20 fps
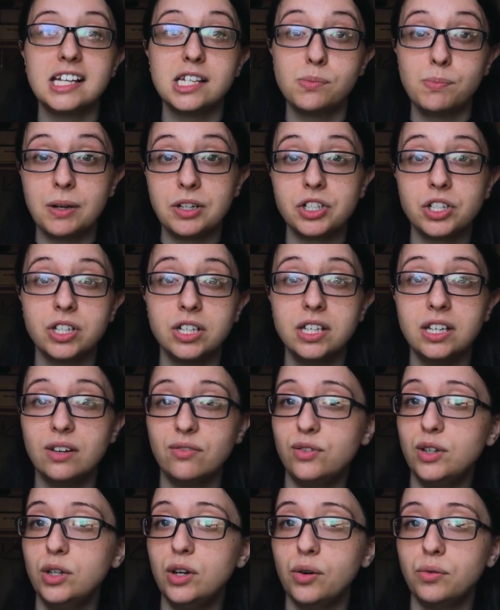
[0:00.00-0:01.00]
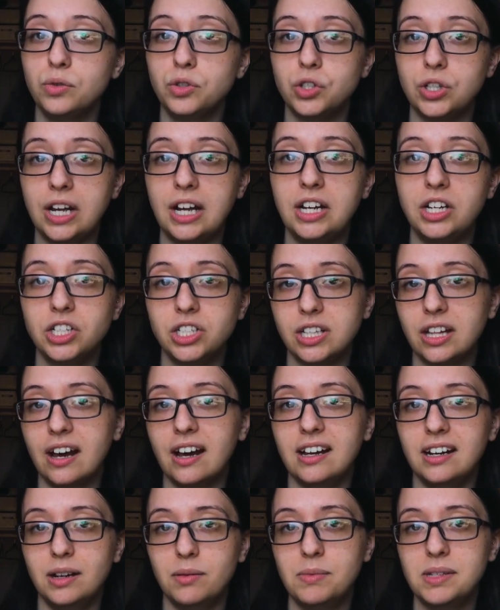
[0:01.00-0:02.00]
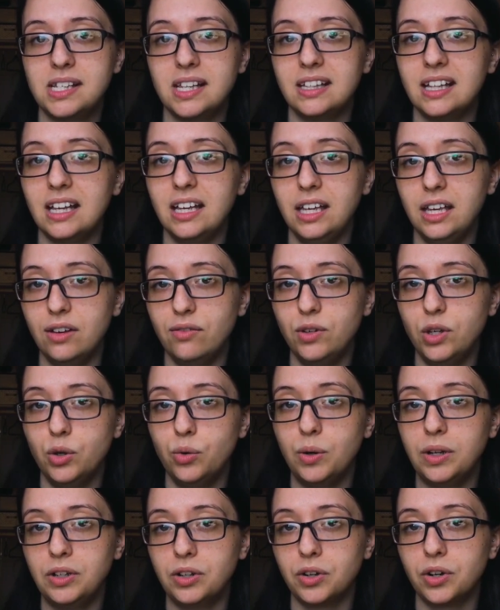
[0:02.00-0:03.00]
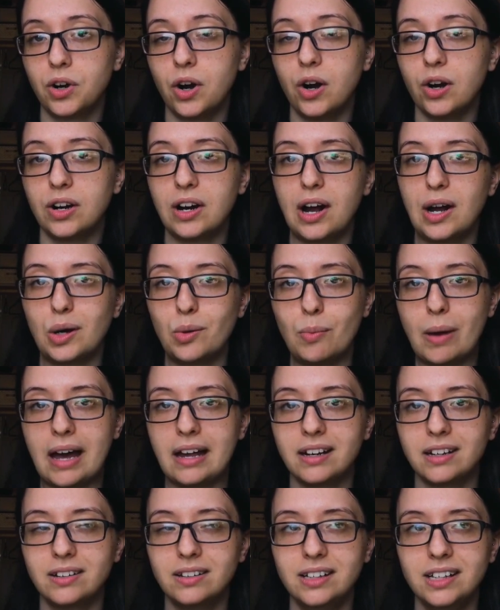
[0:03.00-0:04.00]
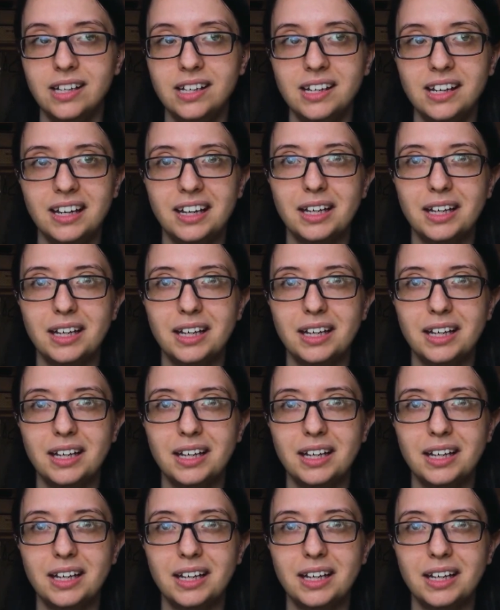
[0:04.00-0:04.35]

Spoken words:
especially if you don't change the items that they give you in your cart automatically.